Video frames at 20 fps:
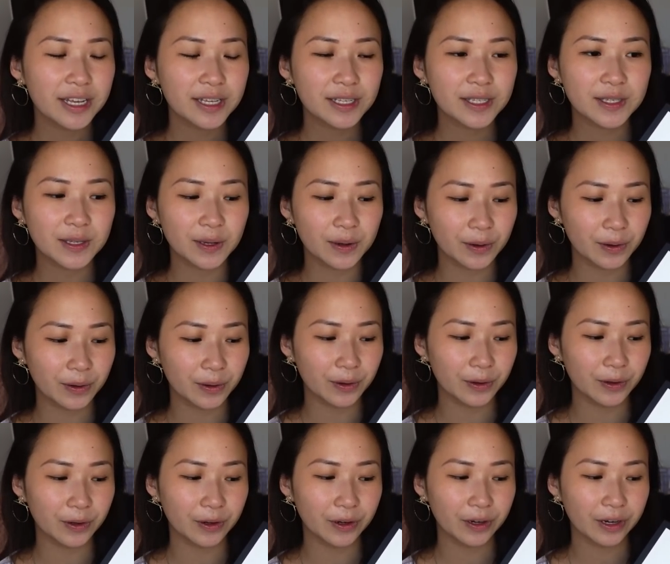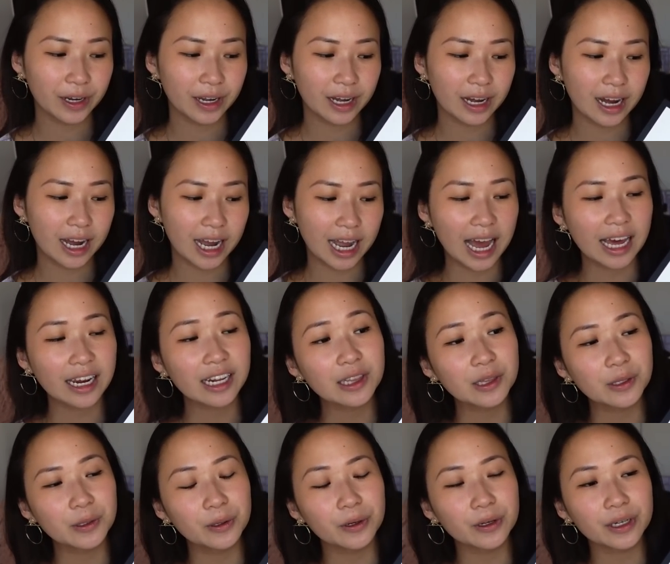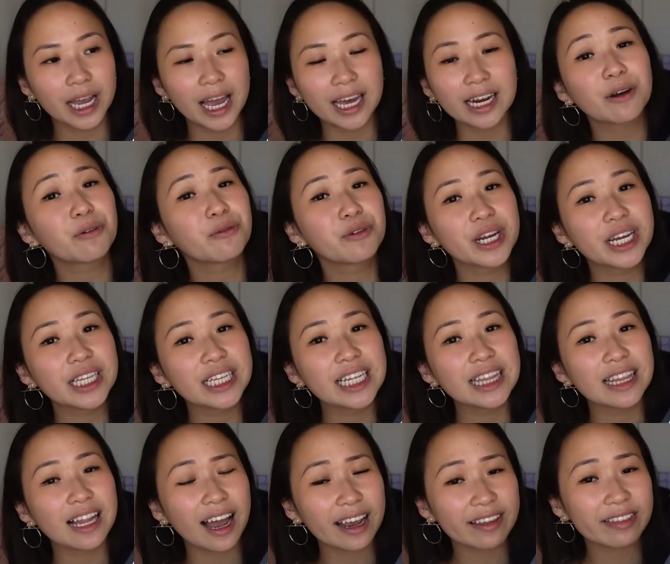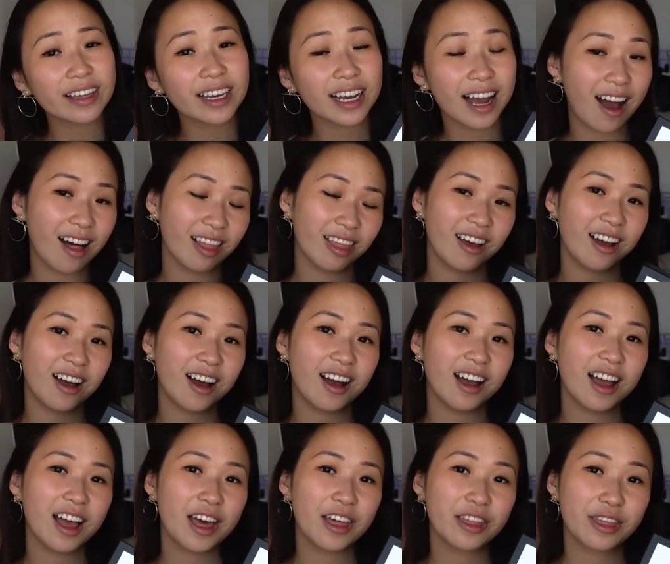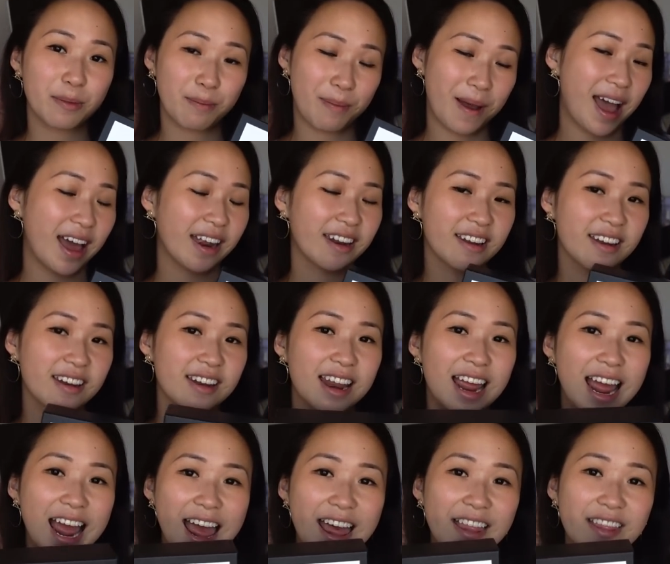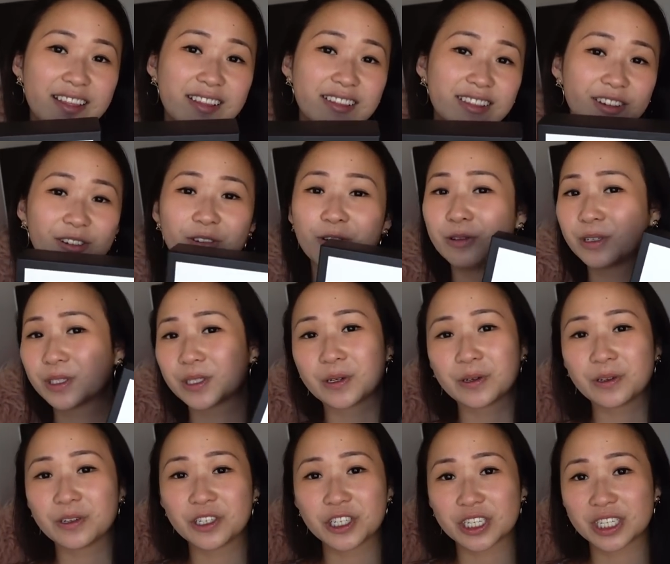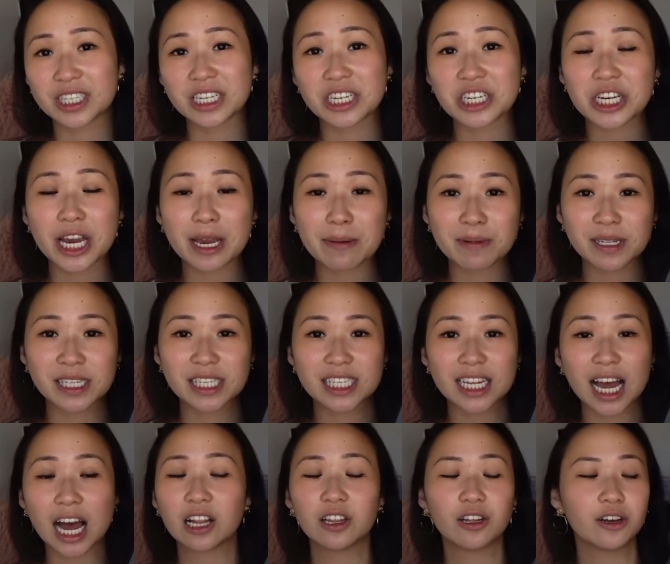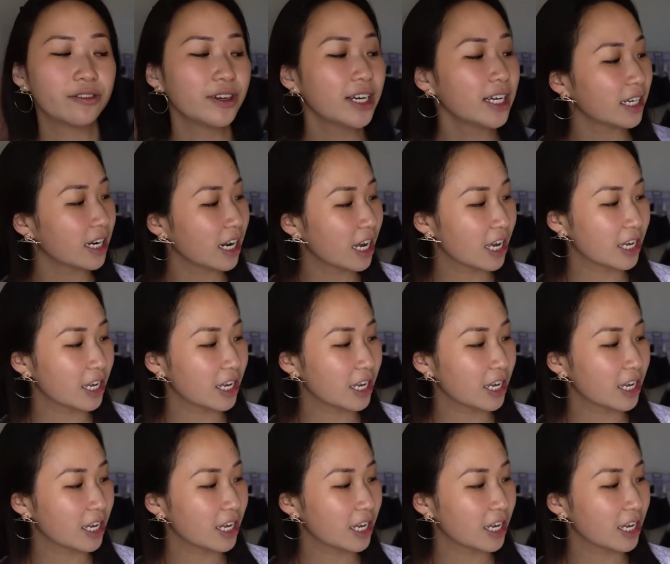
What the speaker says: So I had a look and I really liked the color, the pattern, and also just the shape and style of it.